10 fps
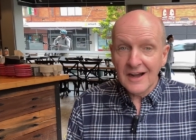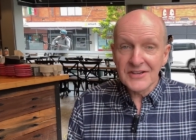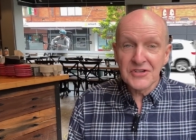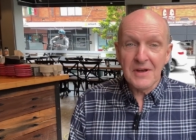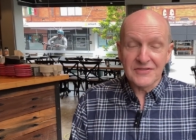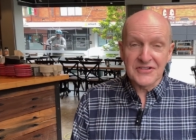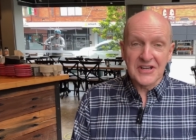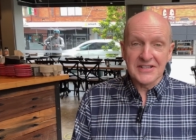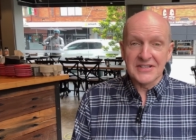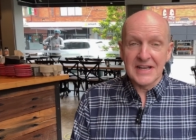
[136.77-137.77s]
I do have to
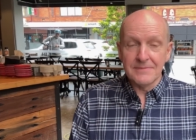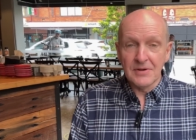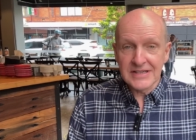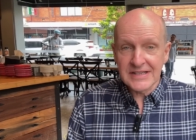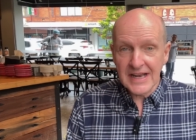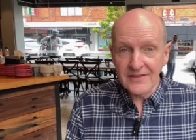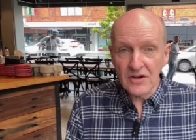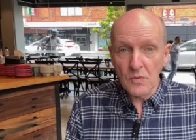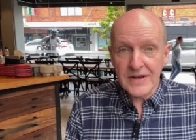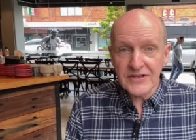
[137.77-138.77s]
start today by saying that
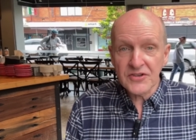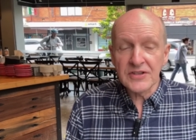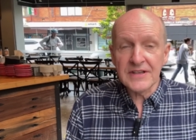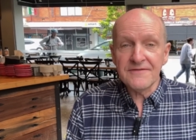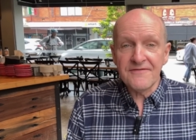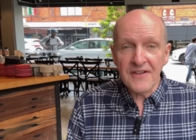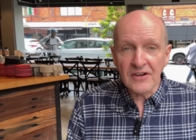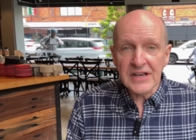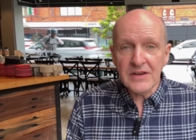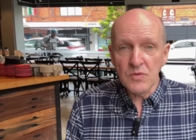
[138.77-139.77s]
I went to the
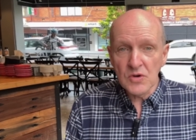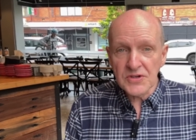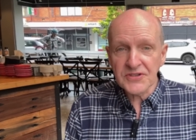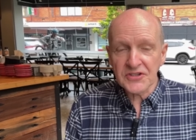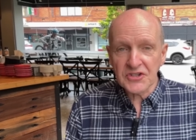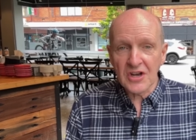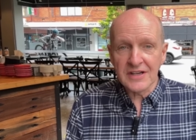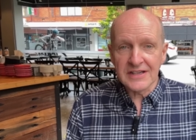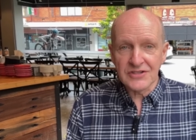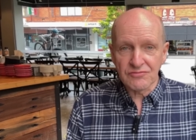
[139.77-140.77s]
very worst
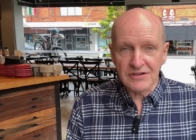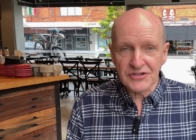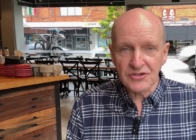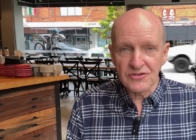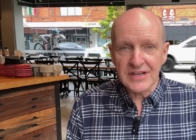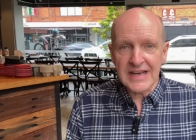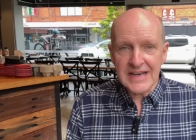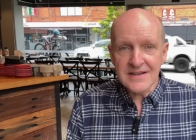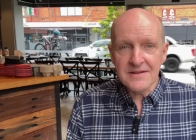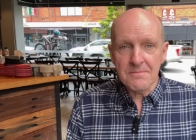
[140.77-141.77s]
Chinese restaurant
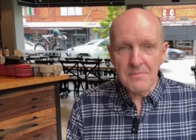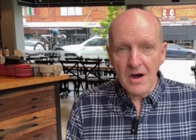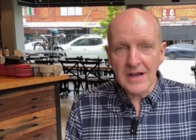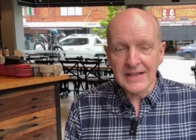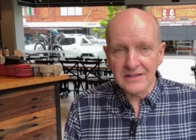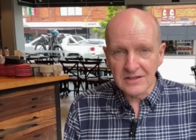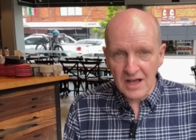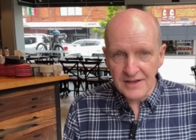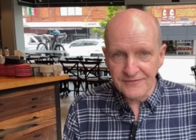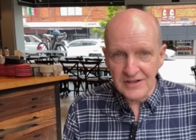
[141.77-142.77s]
in my
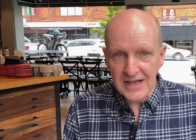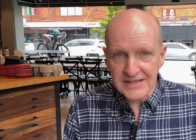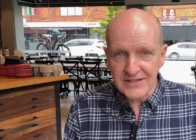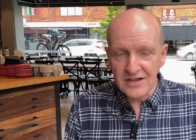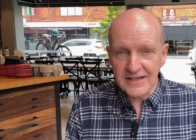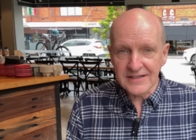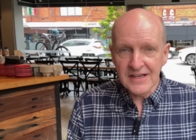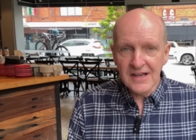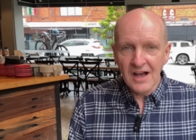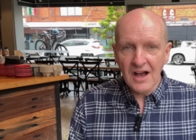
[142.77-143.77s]
life last night.
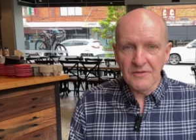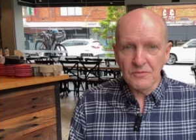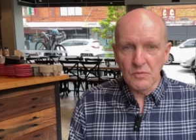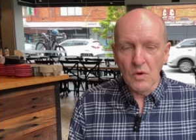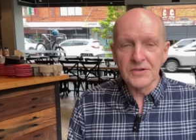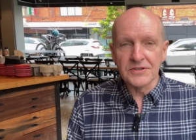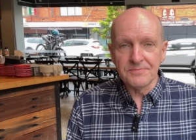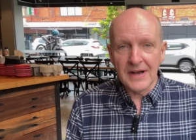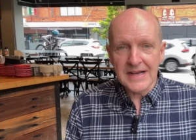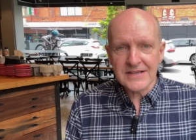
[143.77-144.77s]
I
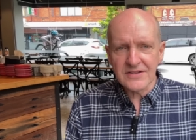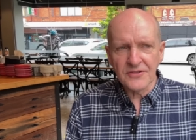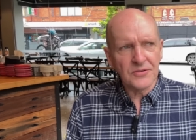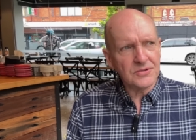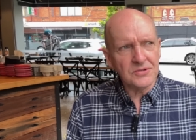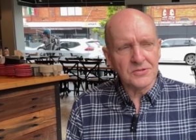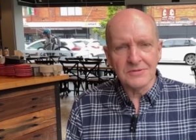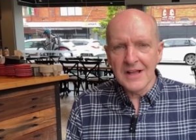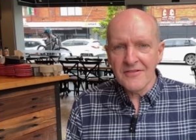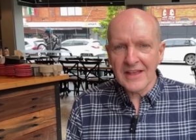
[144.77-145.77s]
wandered past and I thought, oh,
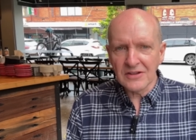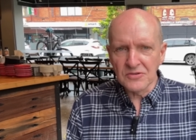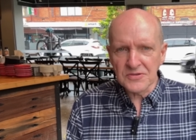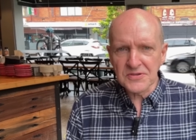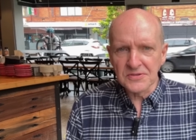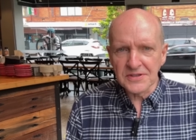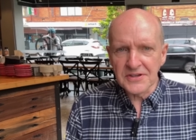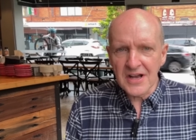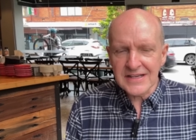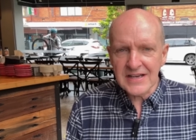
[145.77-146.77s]
that looks sort of
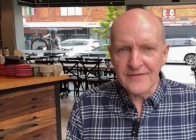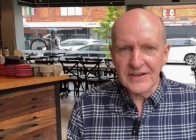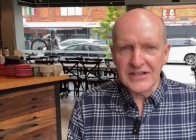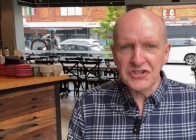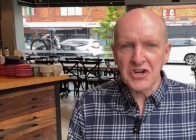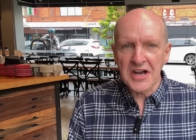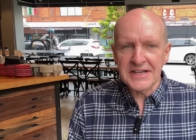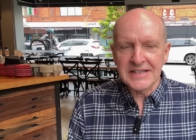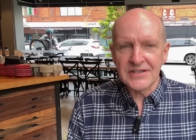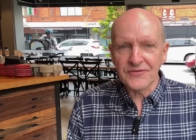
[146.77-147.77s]
nice. I haven't had
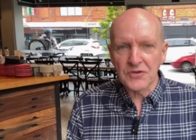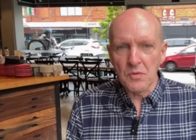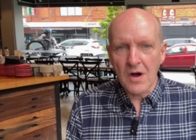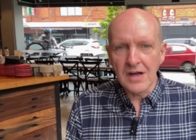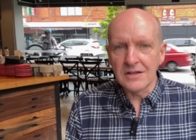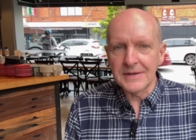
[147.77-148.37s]
Chinese for a while.